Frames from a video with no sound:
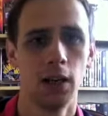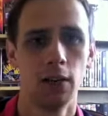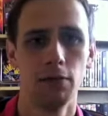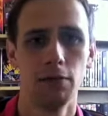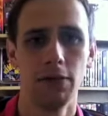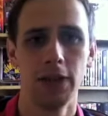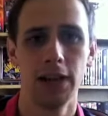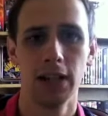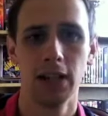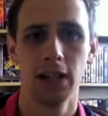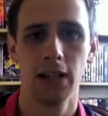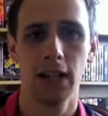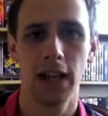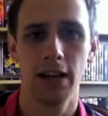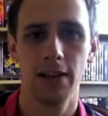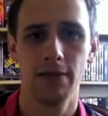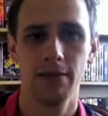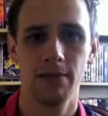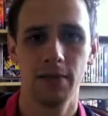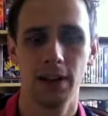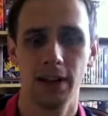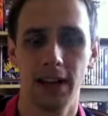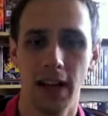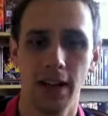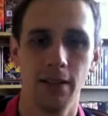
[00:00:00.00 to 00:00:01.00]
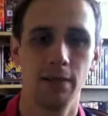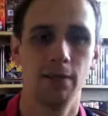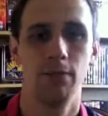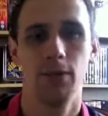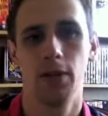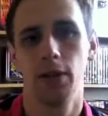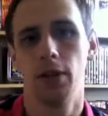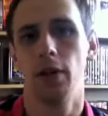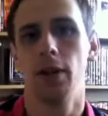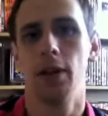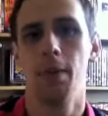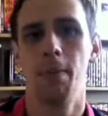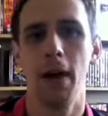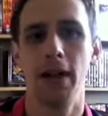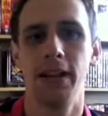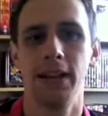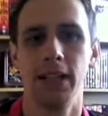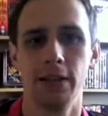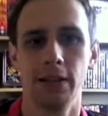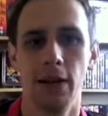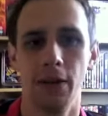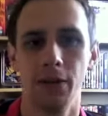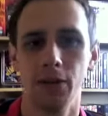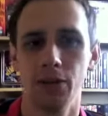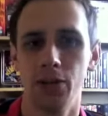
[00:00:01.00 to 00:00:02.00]
Real, like, again, you know, you
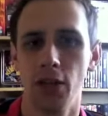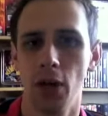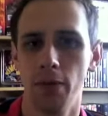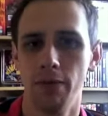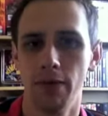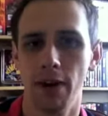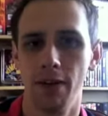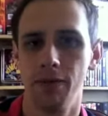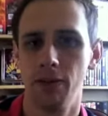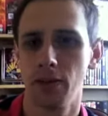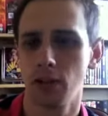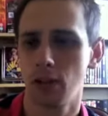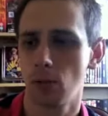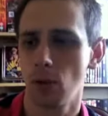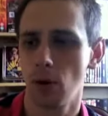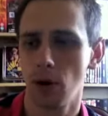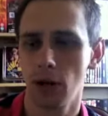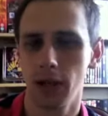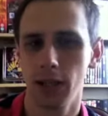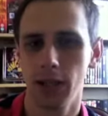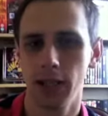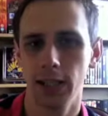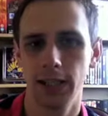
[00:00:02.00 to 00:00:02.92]
bandy around the term reference quality.